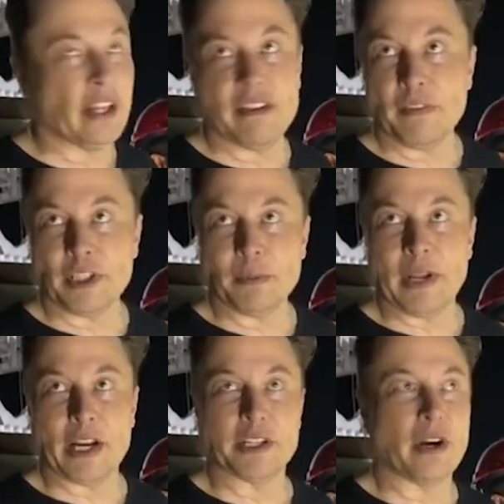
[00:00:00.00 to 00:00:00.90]

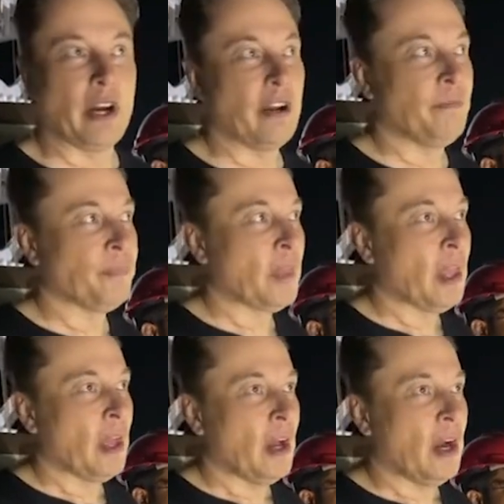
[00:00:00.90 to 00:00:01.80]
exploration in some of his
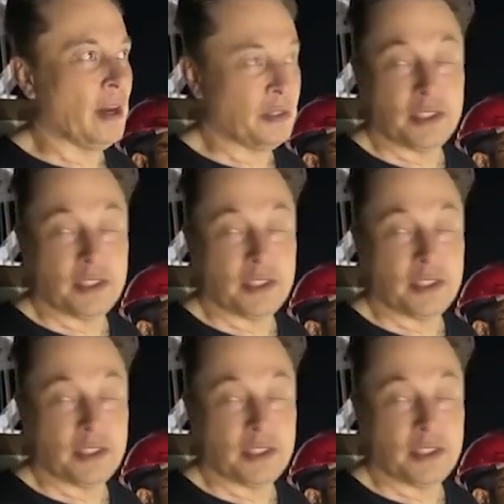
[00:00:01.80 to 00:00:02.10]
videos.